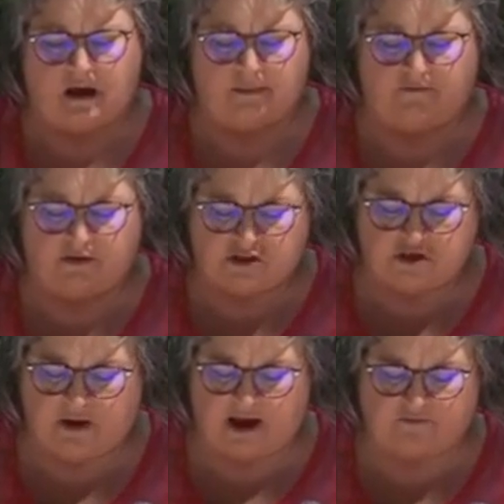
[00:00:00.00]
If you do
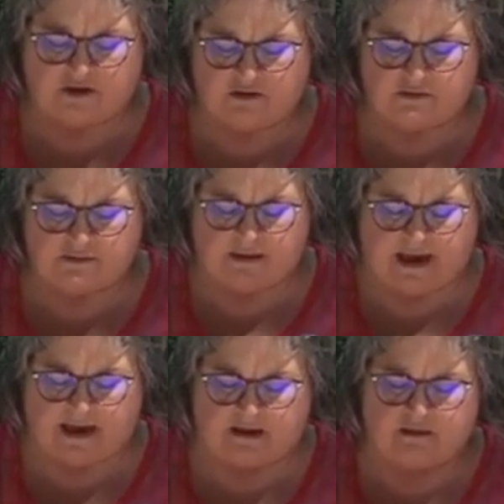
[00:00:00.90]
have to use a
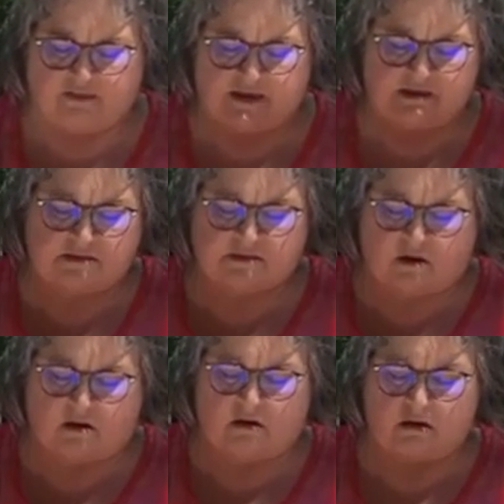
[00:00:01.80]
bag, these
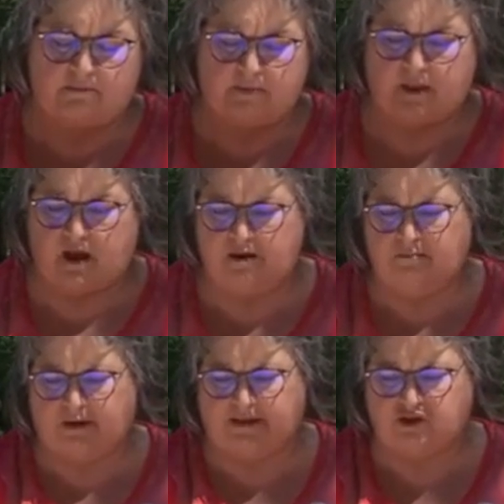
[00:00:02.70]
are
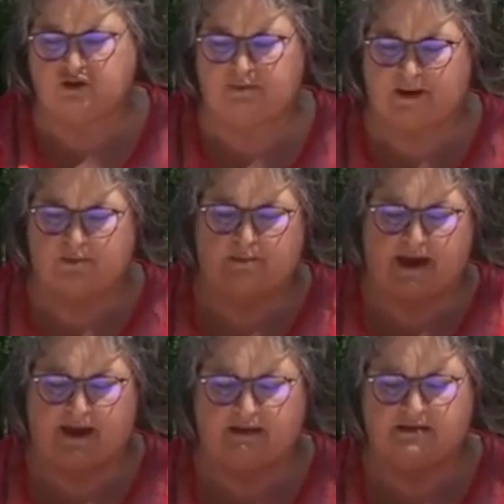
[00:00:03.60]
unbleached paper
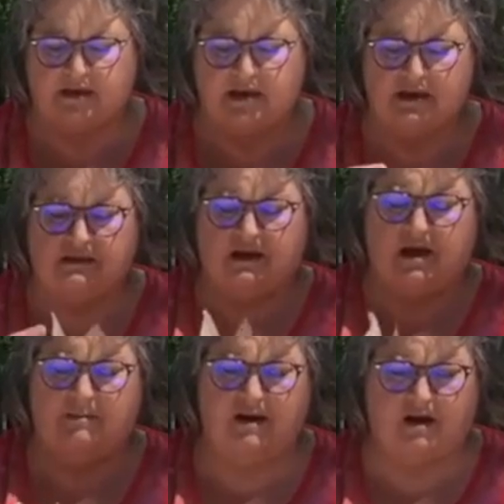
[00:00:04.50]
bags. They
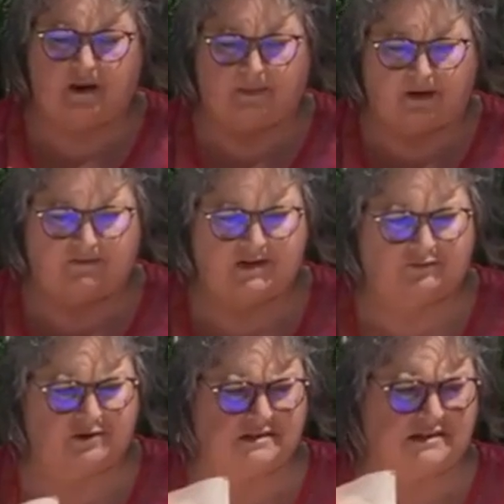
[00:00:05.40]
come in a couple of
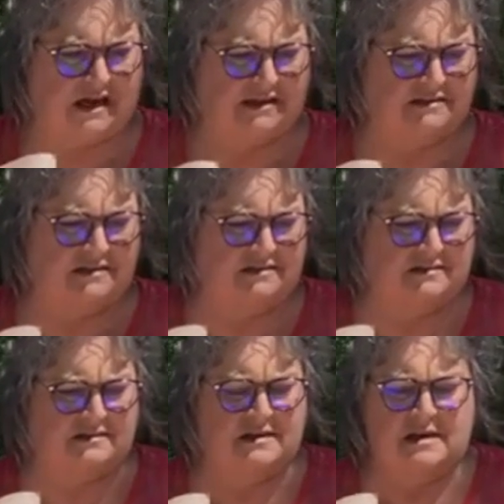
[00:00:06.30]
different
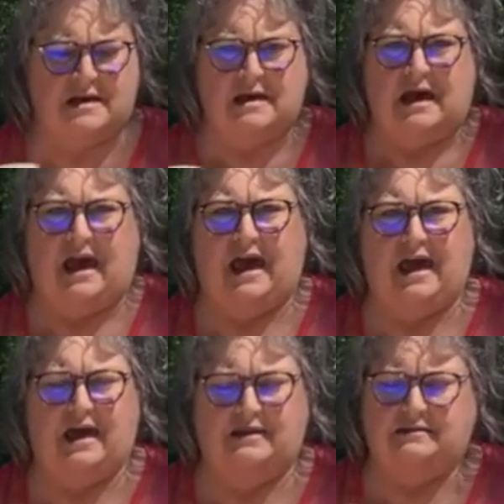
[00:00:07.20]
sizes,
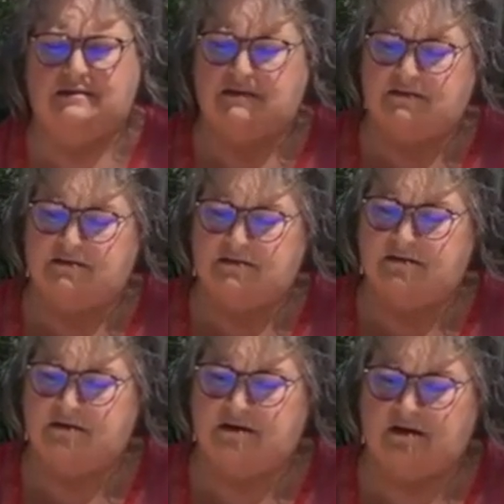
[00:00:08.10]
and
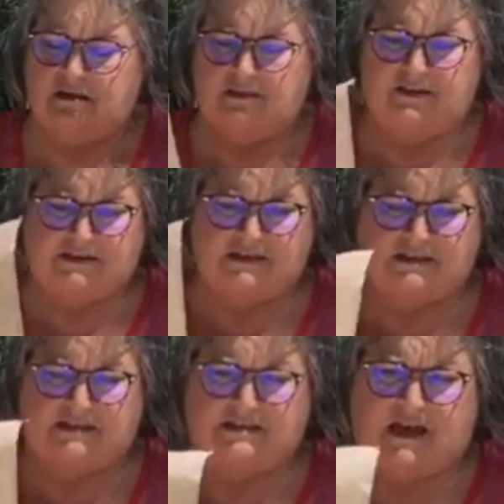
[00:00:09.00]
this is
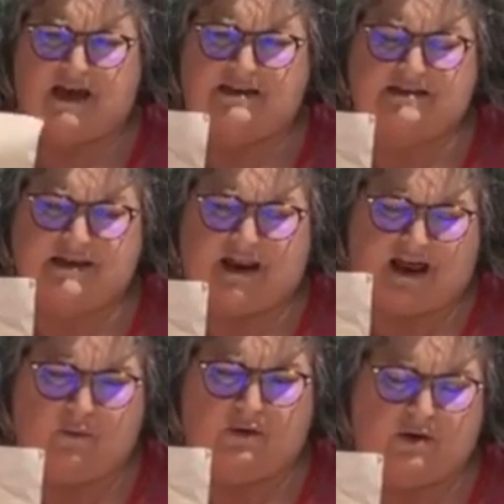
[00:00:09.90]
the size that
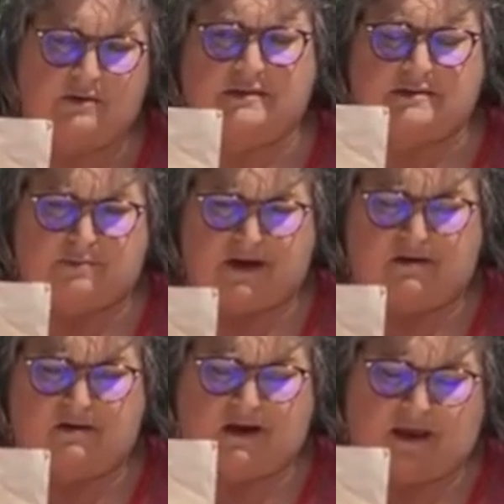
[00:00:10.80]
I would use. It's
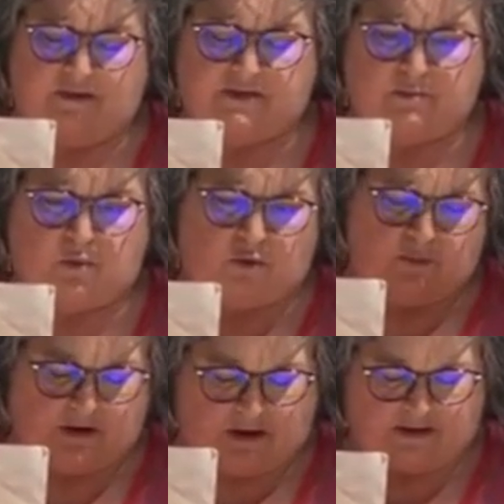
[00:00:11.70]
bigger, it gives more
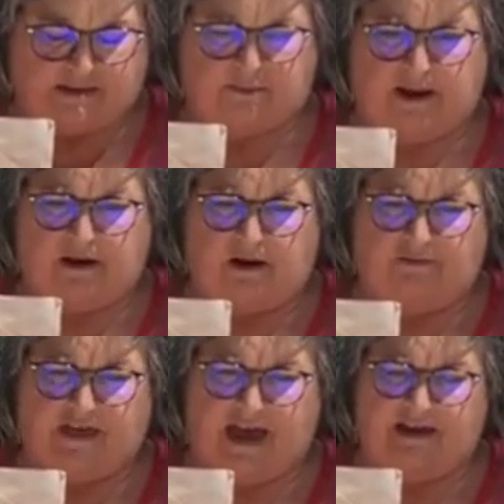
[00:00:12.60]
room, and I'll explain all of
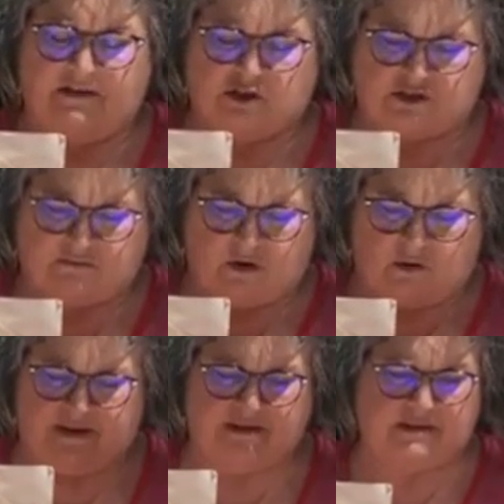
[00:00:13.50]
that in just a
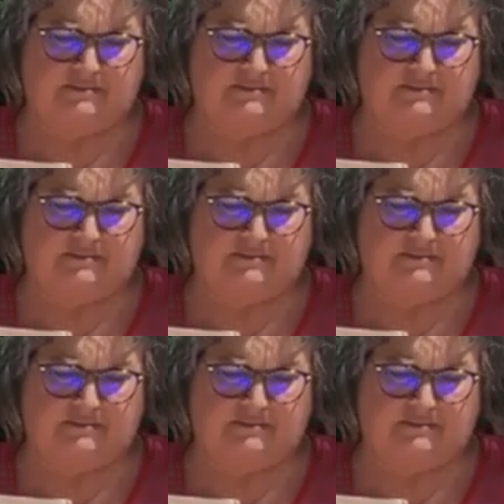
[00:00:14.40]
moment.